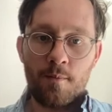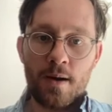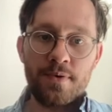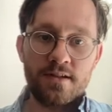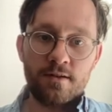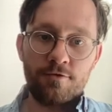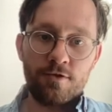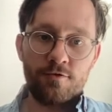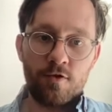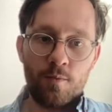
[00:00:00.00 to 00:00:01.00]
might be
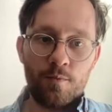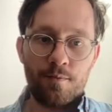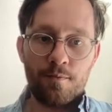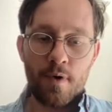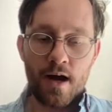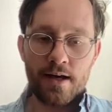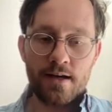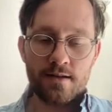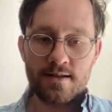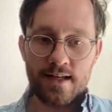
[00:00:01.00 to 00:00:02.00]
different from
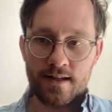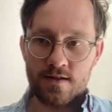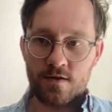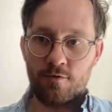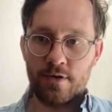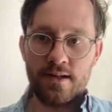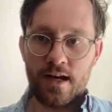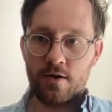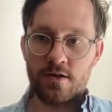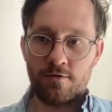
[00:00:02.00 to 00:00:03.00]
my sense of what a
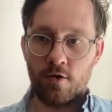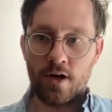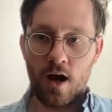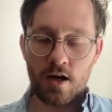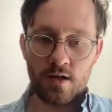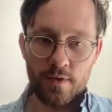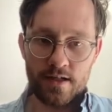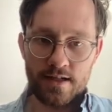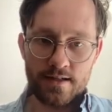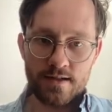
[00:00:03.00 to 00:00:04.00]
narrative or an argument
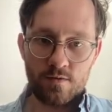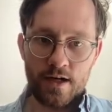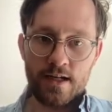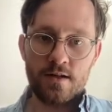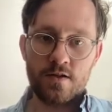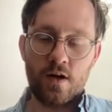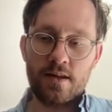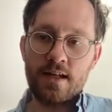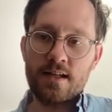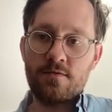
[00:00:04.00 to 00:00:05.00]
is, right? So I
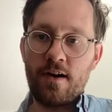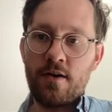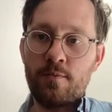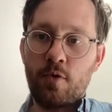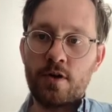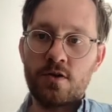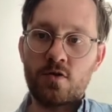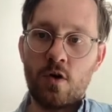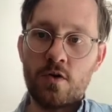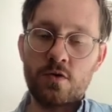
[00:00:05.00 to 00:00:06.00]
think it's very important
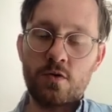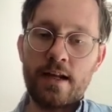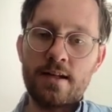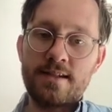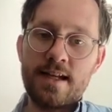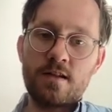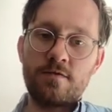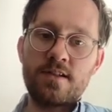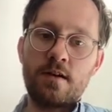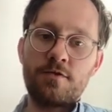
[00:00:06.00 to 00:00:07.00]
to also get a sense of
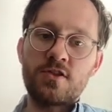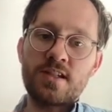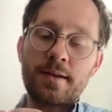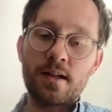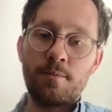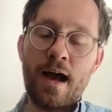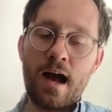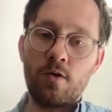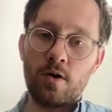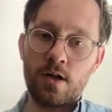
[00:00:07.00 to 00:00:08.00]
this kind of subtle
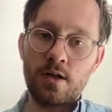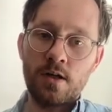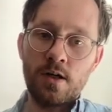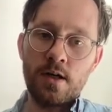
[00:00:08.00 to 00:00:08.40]
power